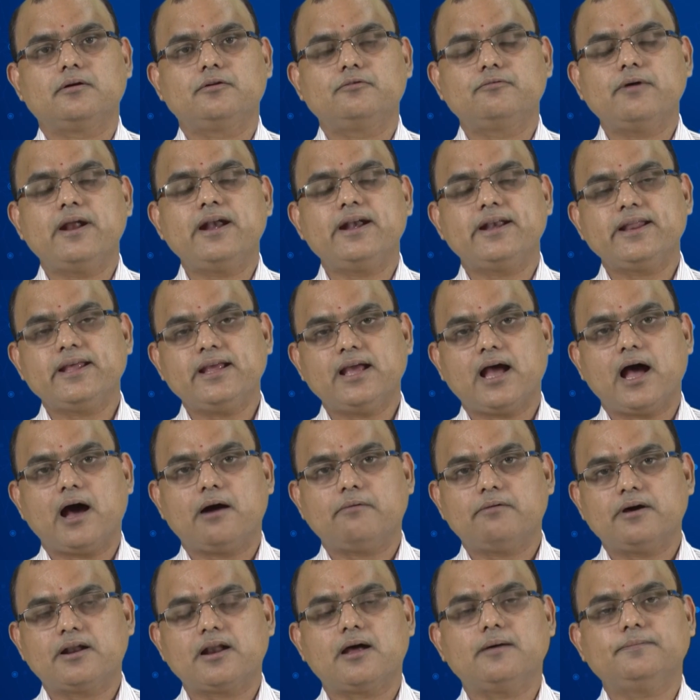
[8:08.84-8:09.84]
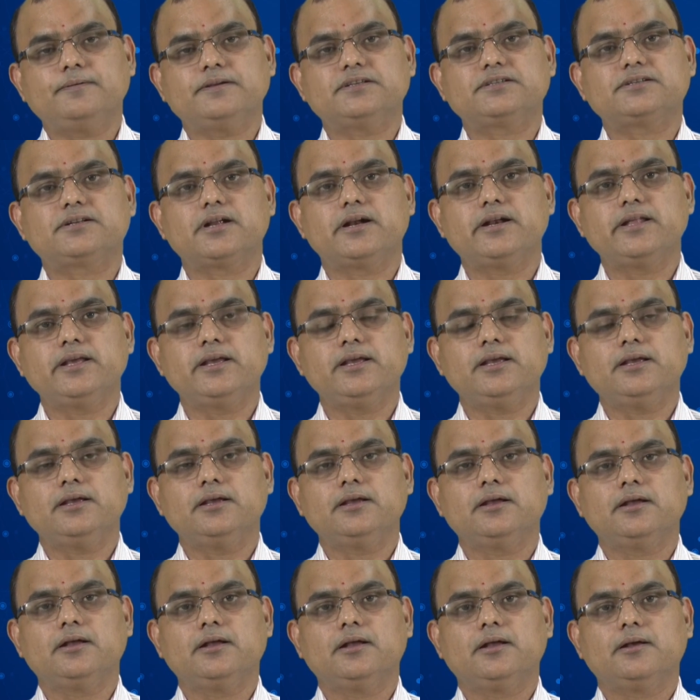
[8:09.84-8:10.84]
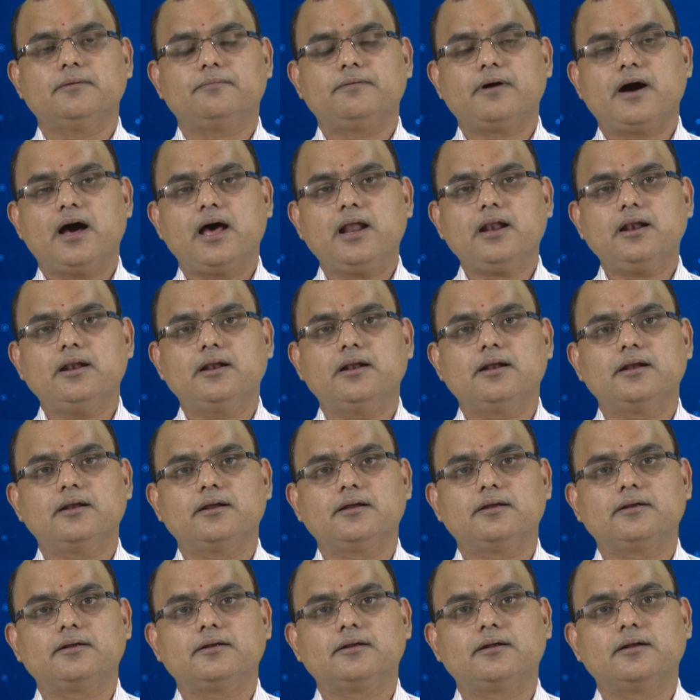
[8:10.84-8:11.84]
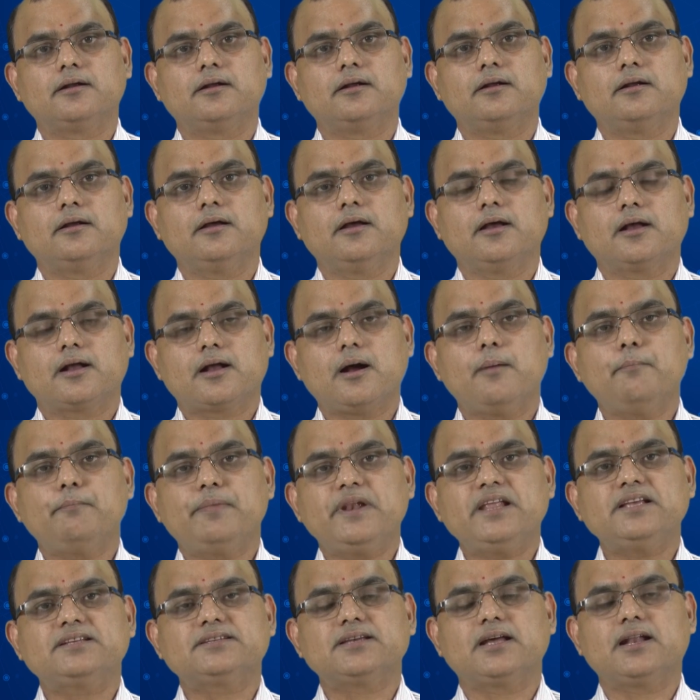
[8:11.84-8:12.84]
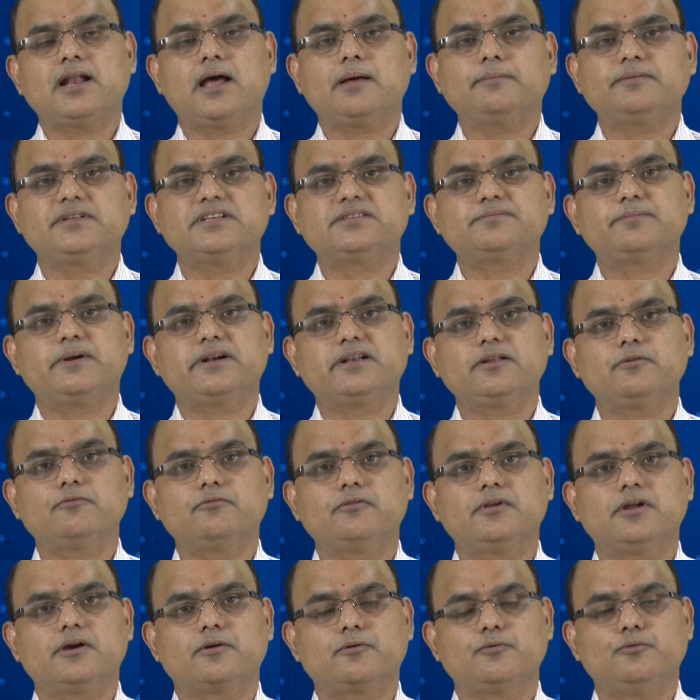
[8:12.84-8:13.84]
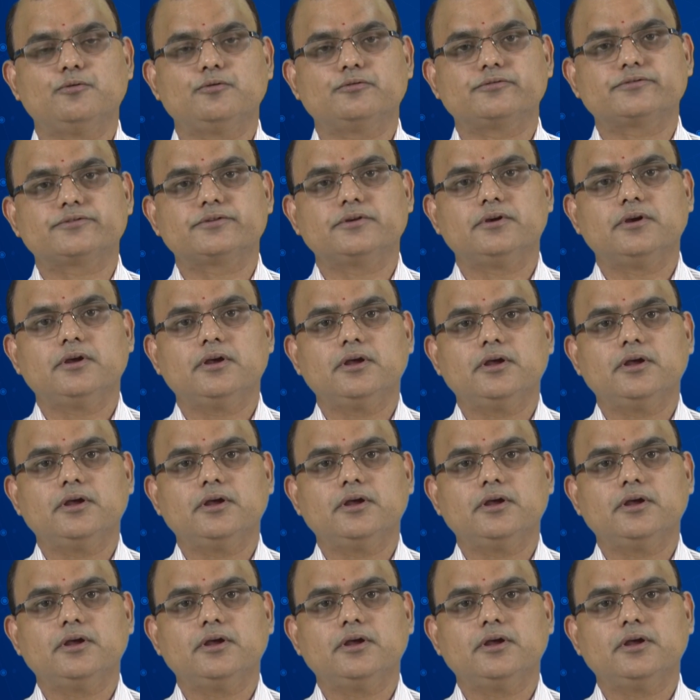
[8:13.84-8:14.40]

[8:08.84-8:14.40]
20 hour of study for completion of this particular course.